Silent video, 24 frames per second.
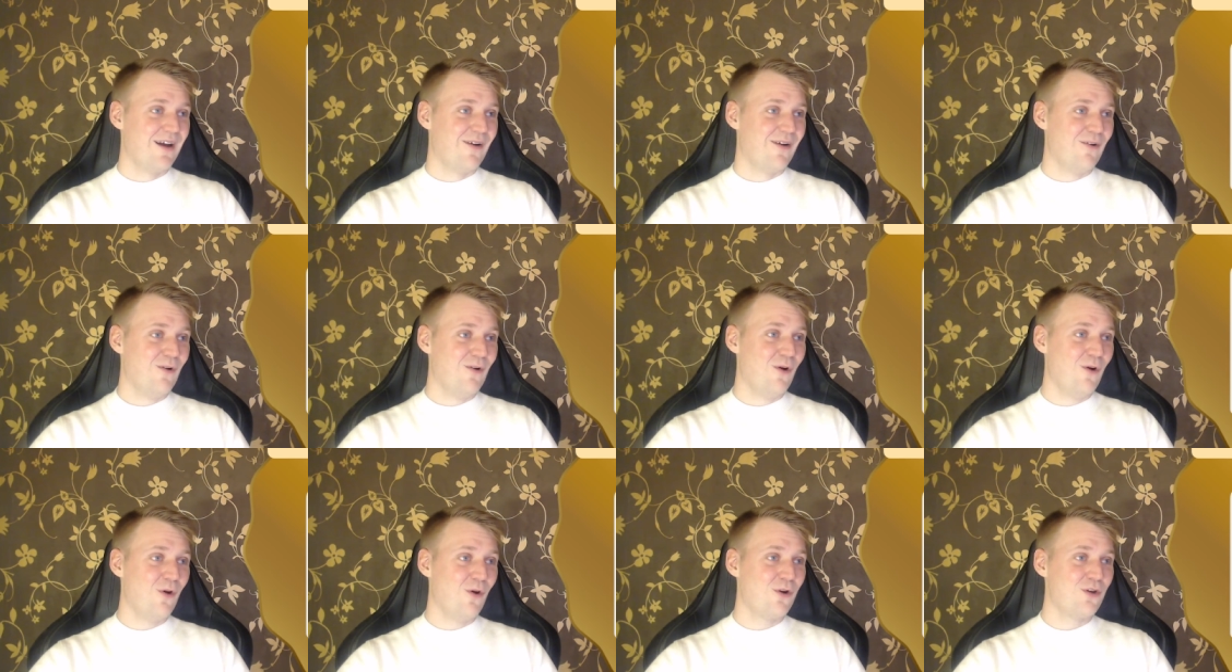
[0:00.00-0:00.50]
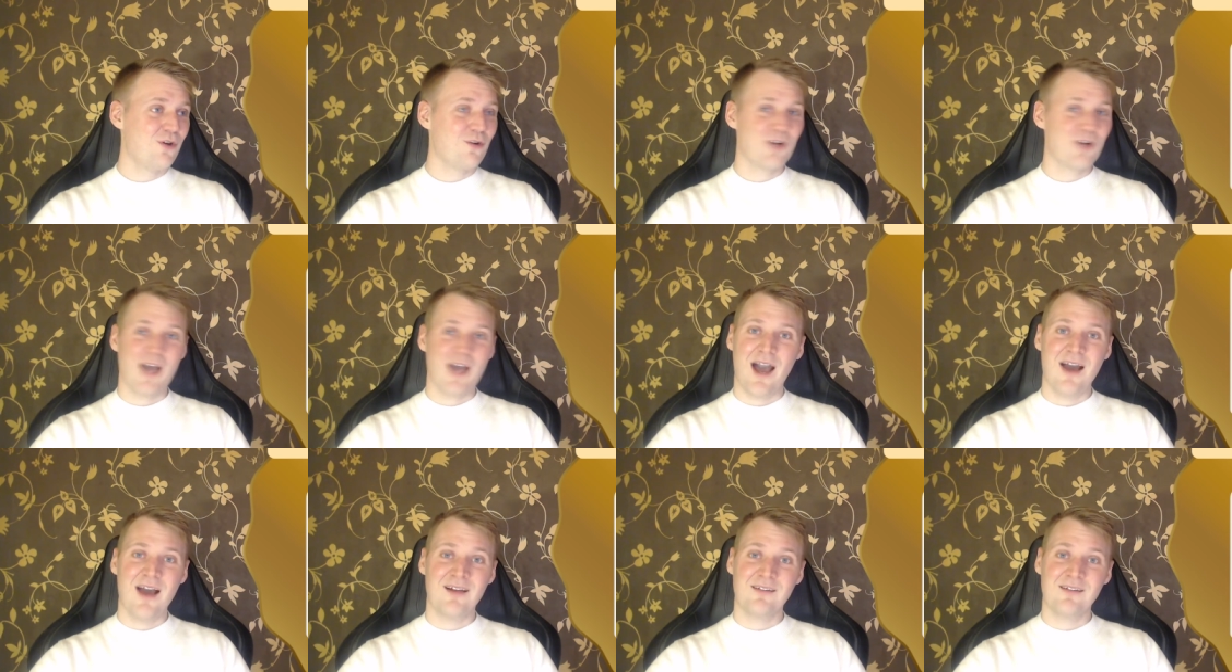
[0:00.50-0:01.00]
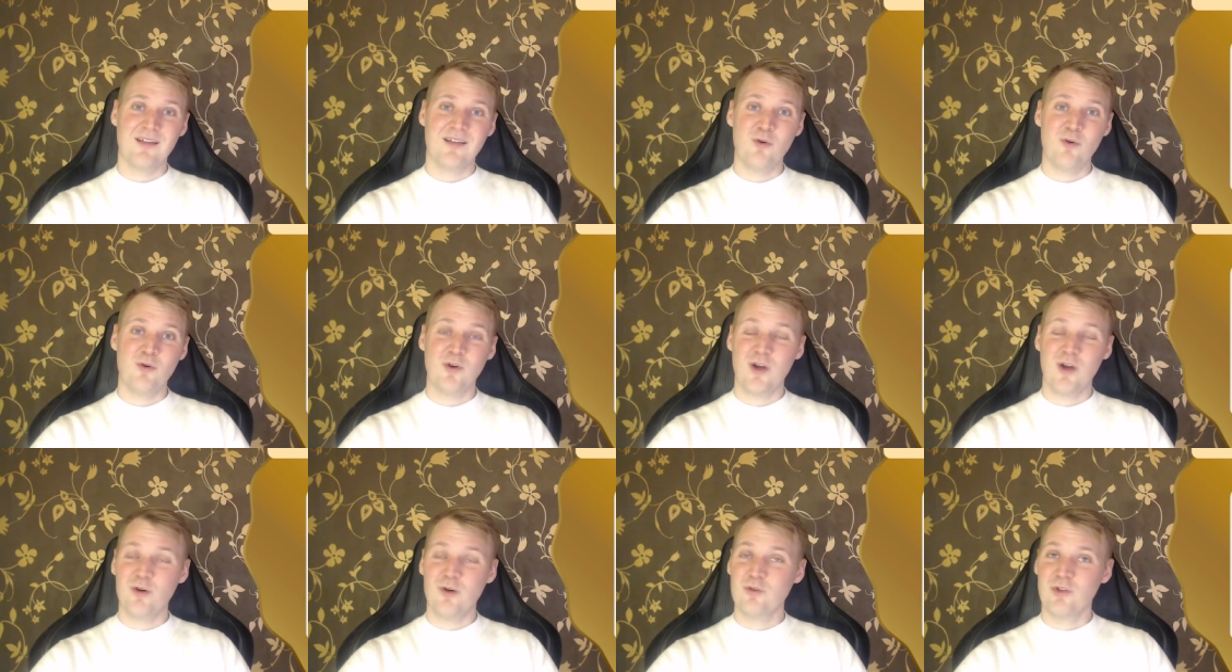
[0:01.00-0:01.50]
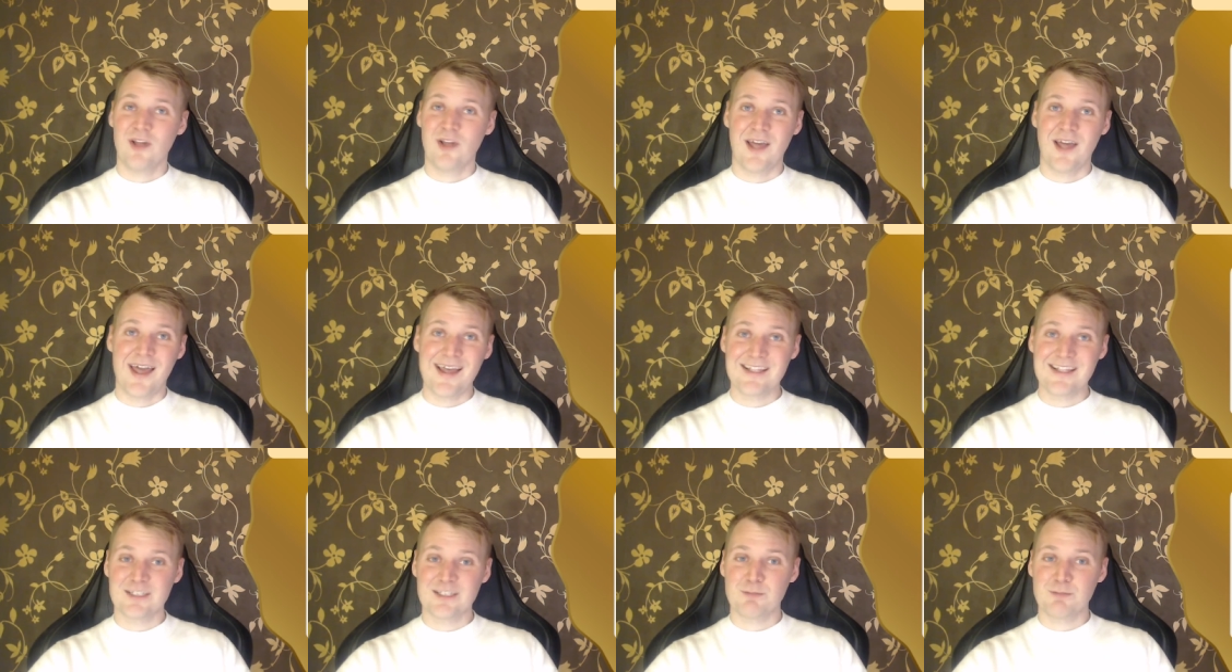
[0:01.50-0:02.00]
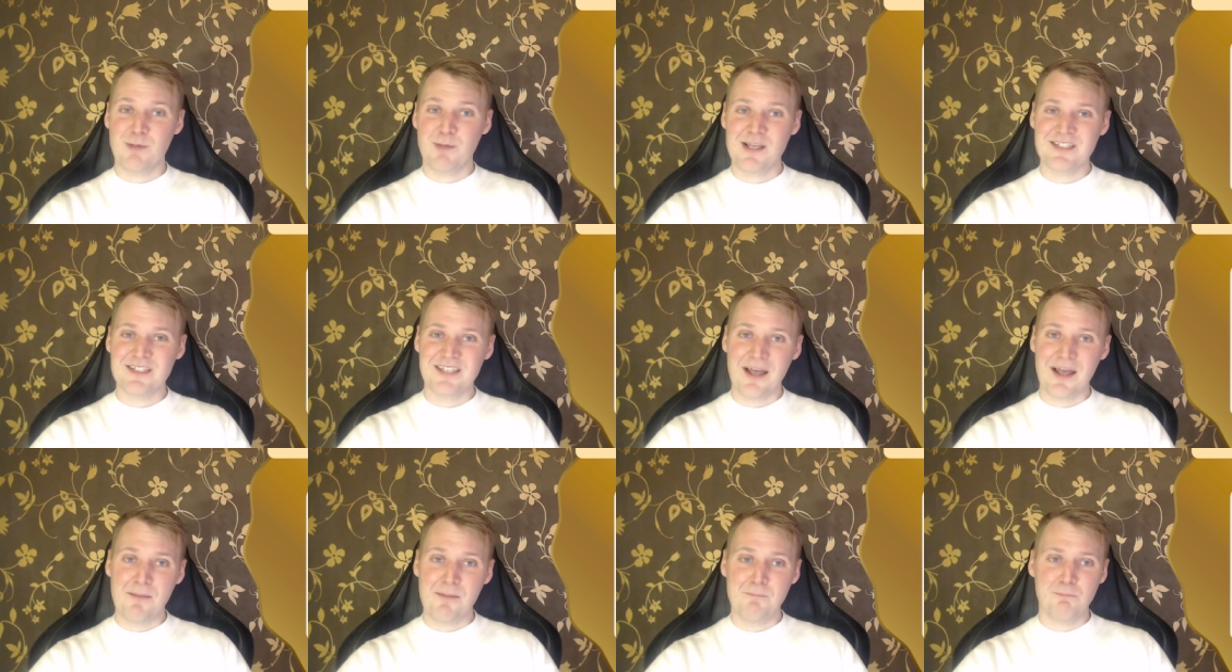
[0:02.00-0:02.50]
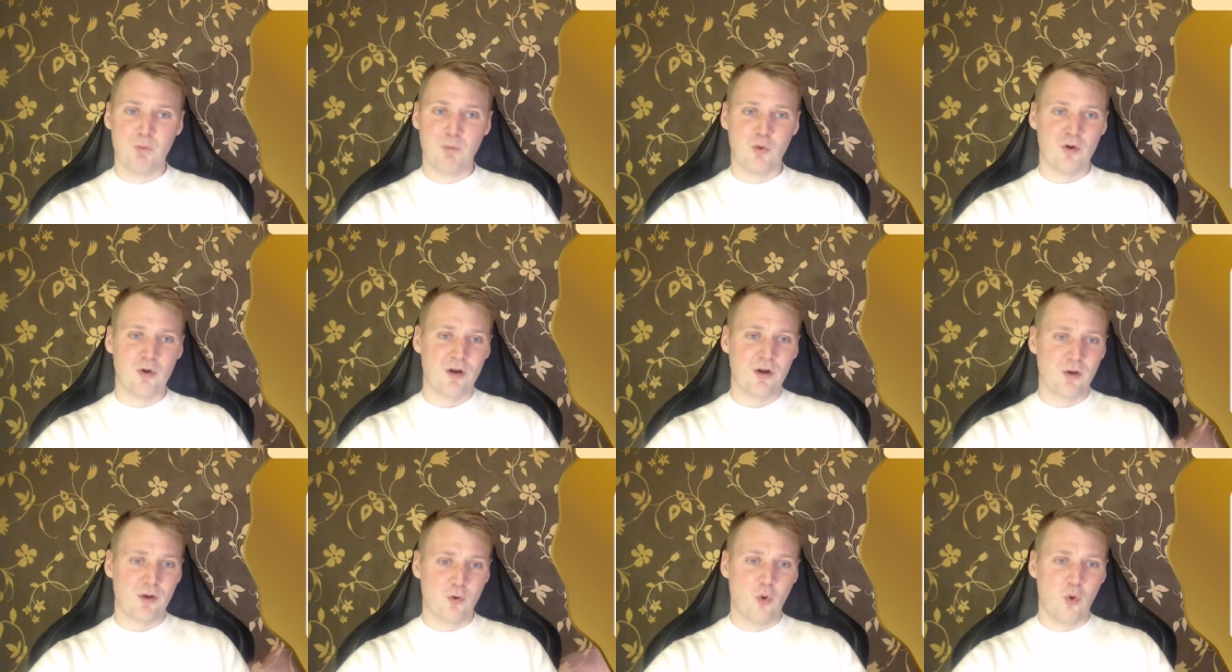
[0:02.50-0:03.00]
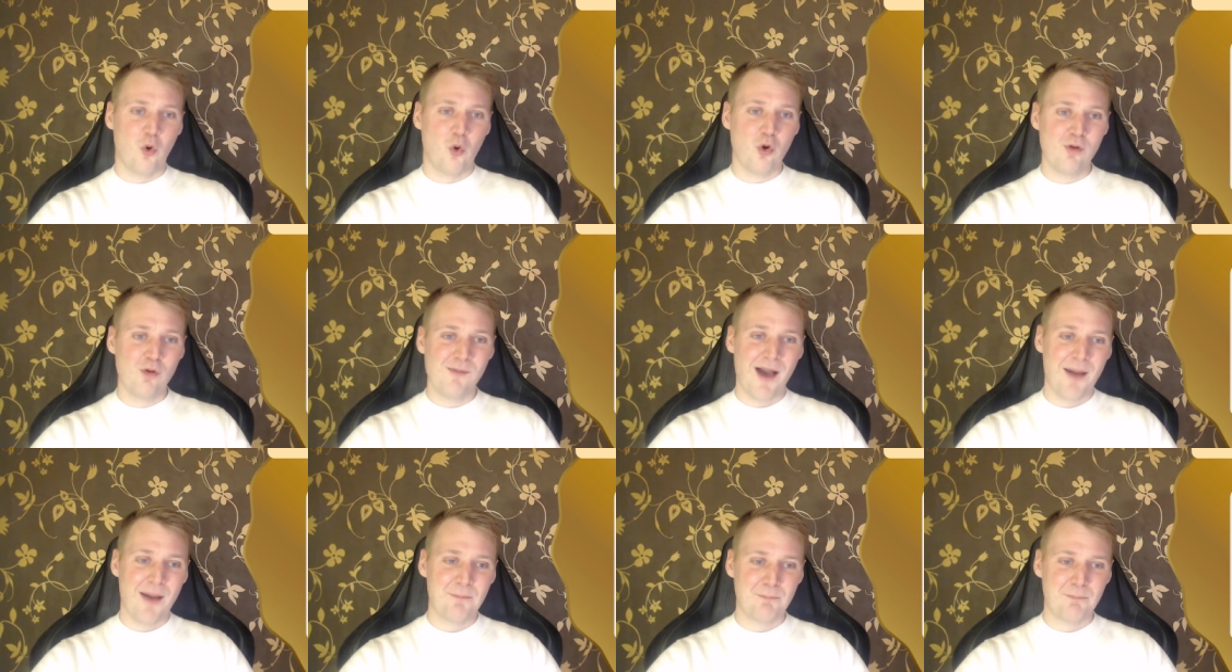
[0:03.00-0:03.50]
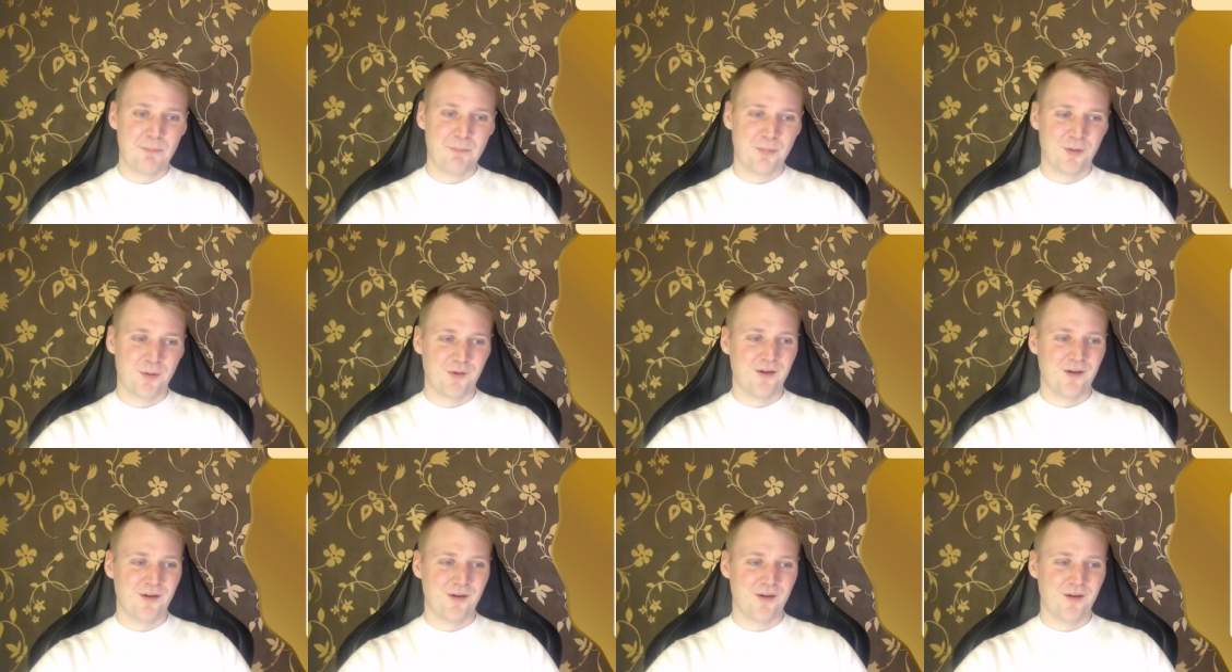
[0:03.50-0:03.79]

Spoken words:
Or you can download the Headspace app or a Calm app